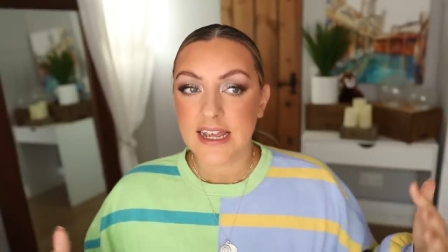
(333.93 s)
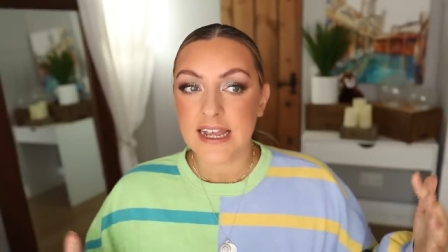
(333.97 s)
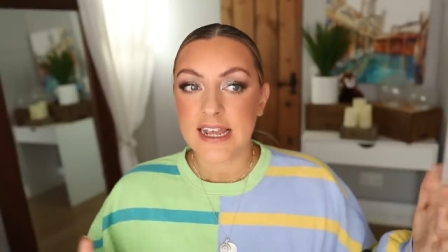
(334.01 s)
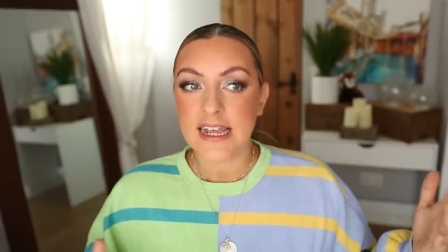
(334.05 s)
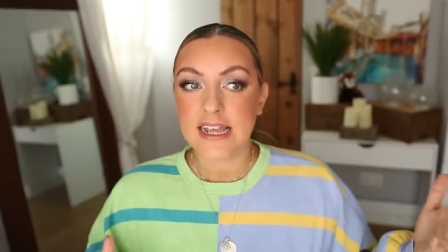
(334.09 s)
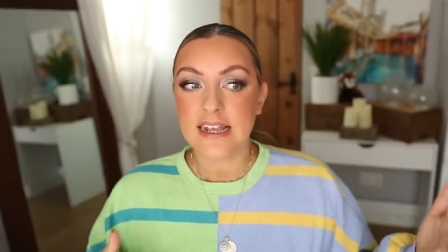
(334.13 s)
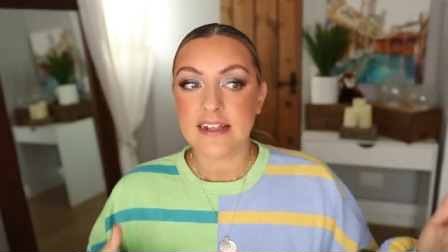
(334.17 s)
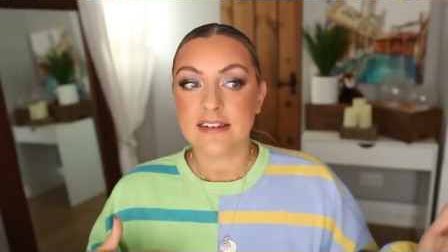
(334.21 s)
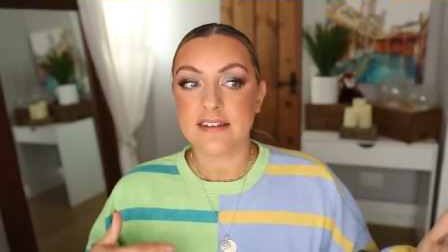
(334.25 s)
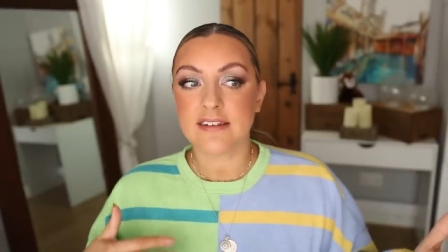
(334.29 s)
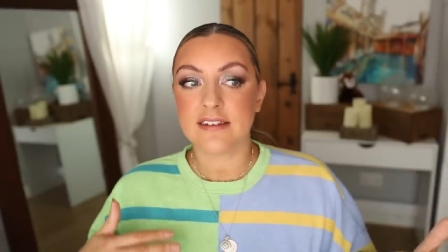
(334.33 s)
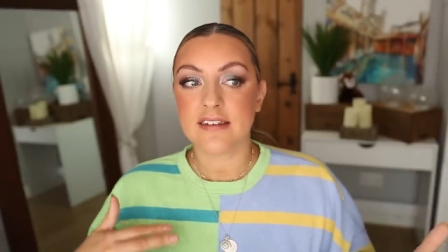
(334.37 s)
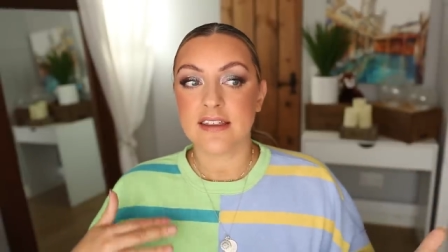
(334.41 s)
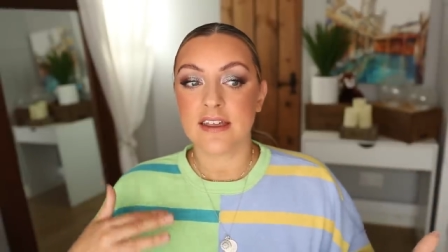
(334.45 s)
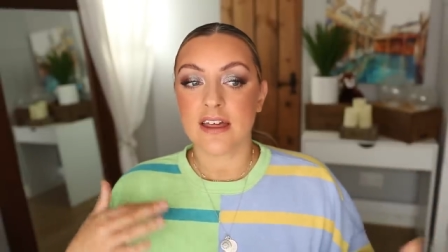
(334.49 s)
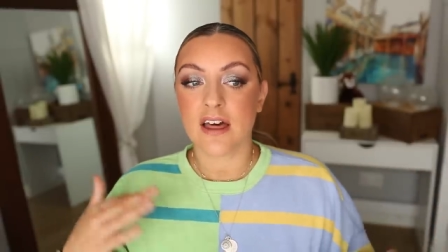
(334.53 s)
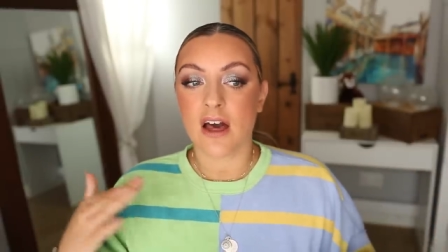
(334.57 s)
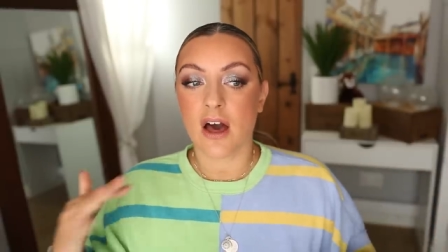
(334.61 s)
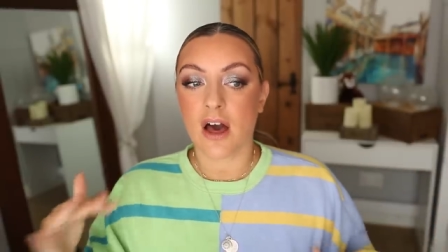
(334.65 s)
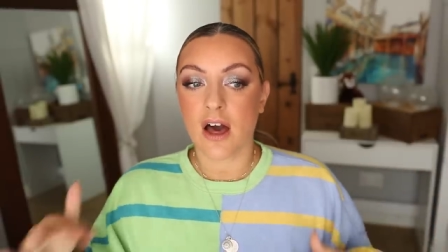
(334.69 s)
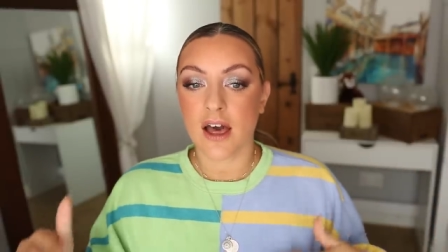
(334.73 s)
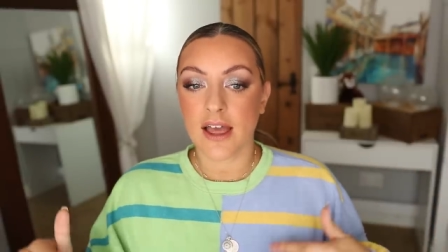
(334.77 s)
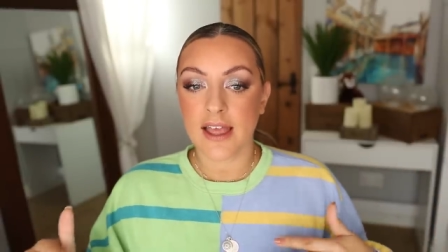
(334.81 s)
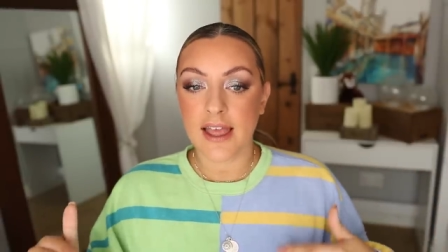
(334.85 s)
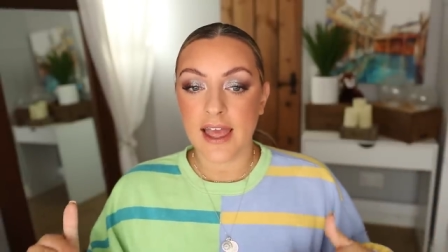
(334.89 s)
is that
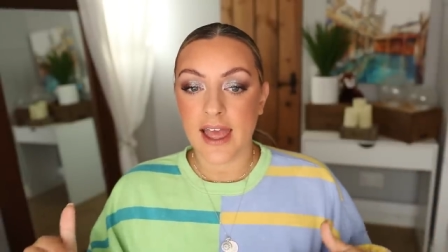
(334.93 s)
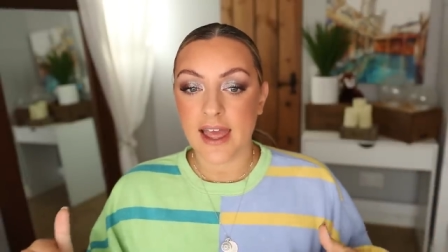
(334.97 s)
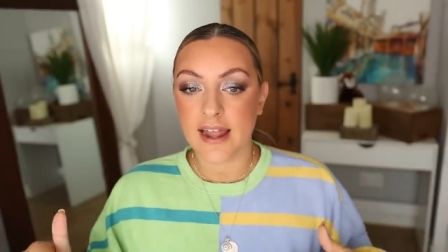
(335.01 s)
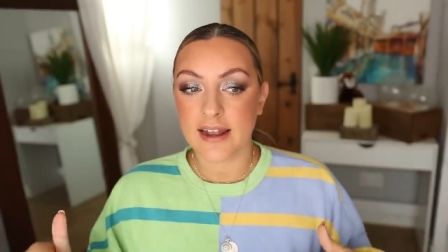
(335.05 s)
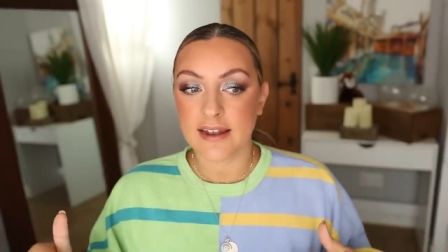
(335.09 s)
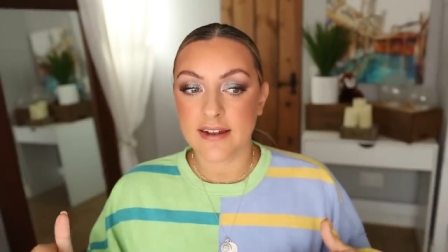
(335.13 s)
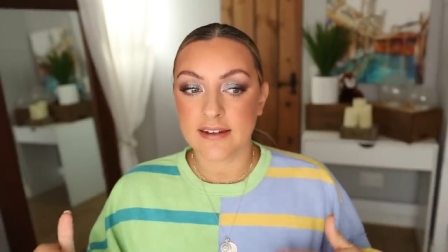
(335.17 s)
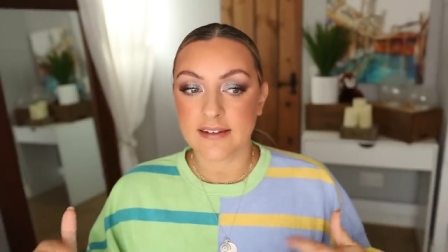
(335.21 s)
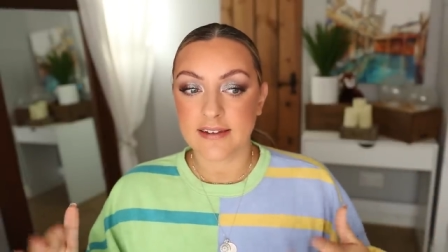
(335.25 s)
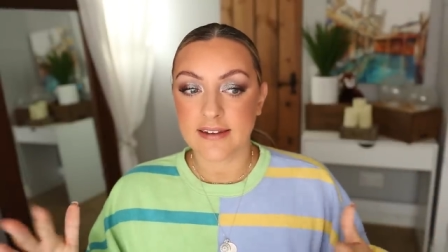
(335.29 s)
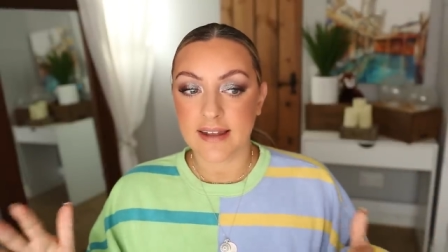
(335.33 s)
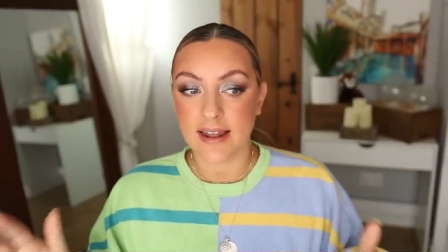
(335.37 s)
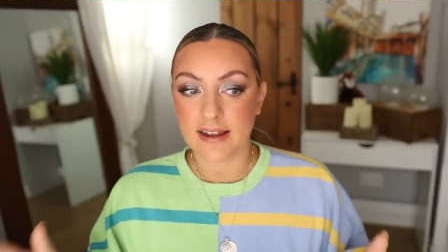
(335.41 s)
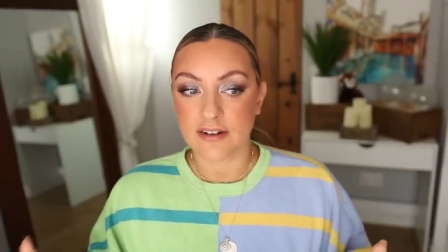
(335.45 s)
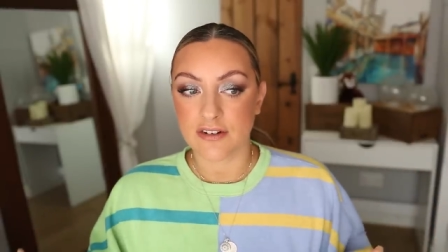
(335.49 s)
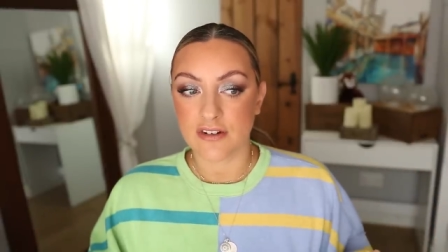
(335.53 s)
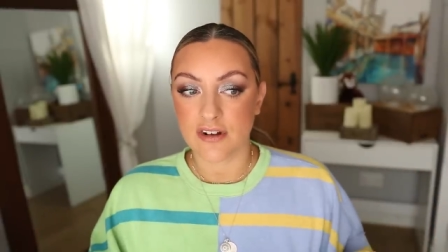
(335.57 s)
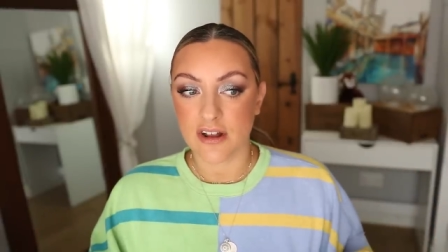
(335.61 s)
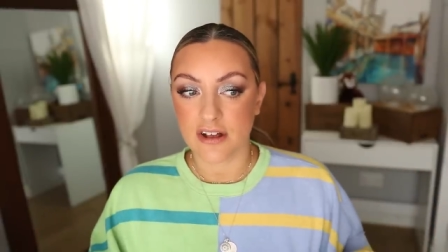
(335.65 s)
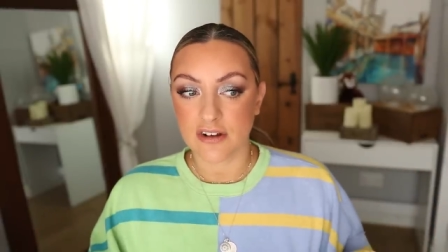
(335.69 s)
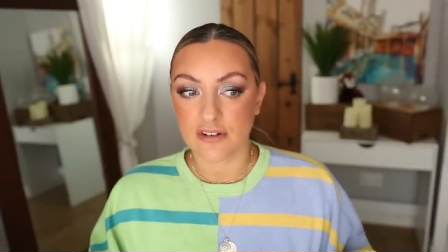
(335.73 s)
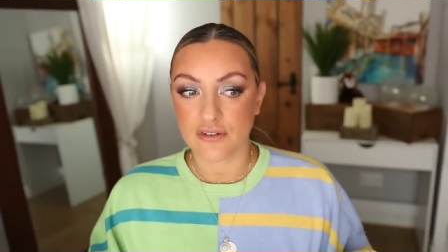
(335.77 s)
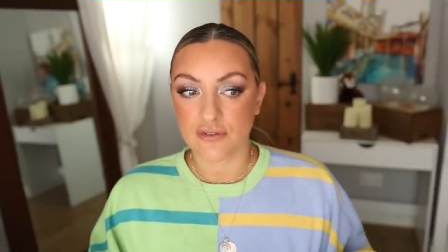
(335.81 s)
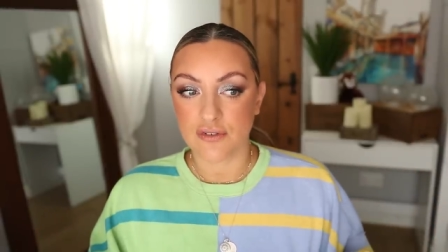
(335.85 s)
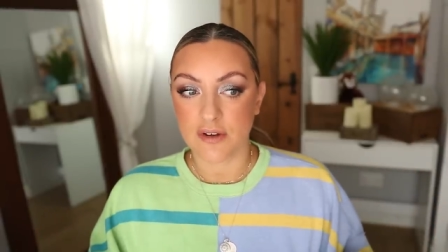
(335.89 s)
high end slash
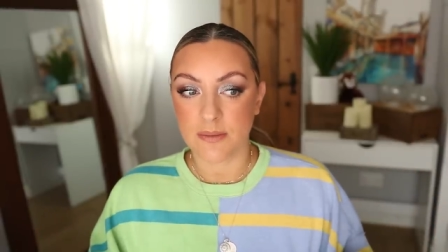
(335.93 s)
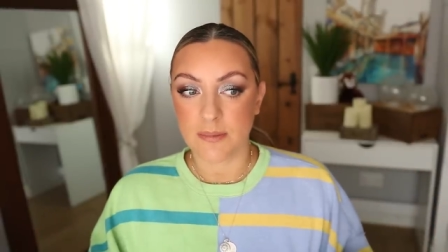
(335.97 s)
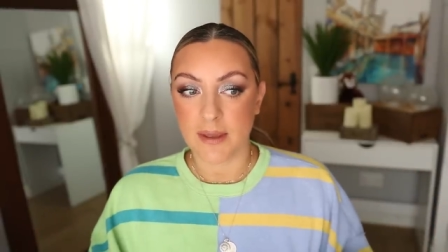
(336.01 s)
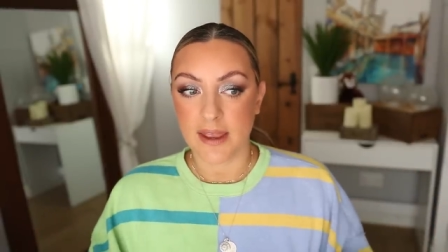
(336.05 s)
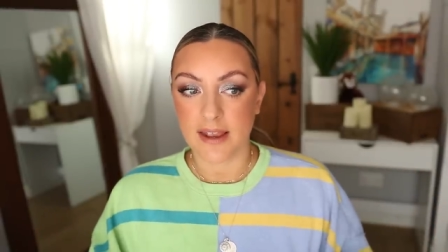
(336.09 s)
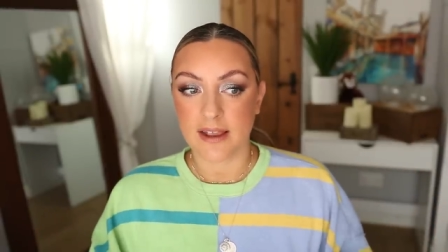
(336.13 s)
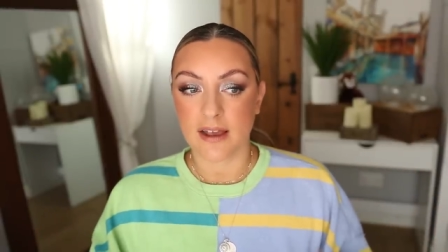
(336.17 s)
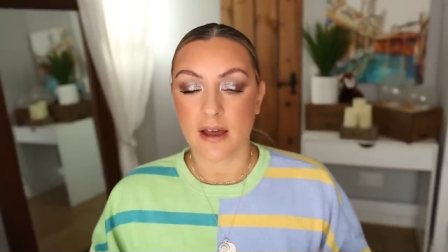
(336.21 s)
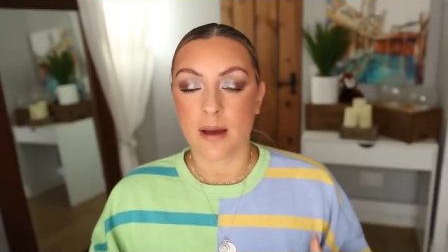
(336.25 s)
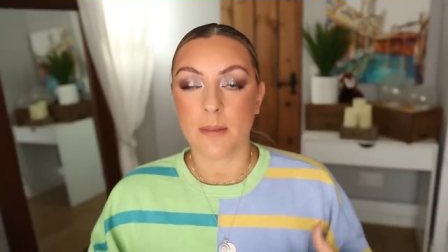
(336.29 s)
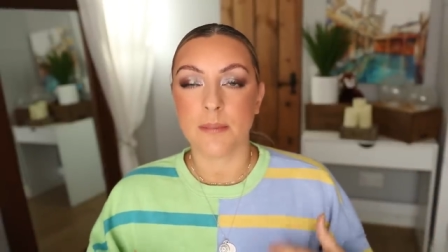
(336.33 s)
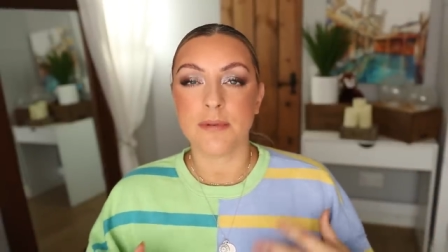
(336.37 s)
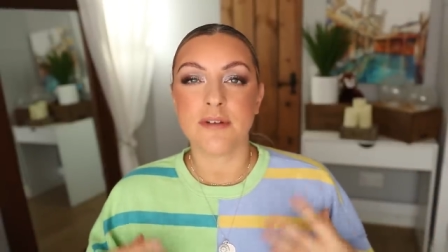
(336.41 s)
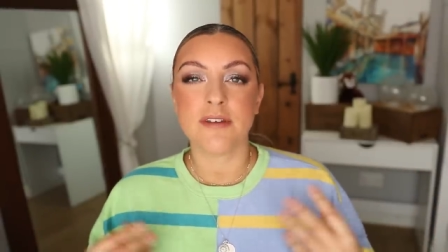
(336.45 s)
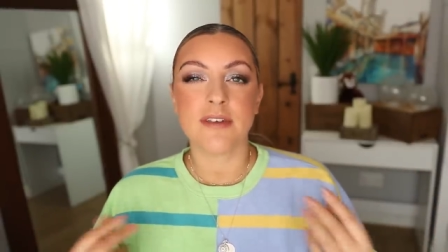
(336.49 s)
luxury makeup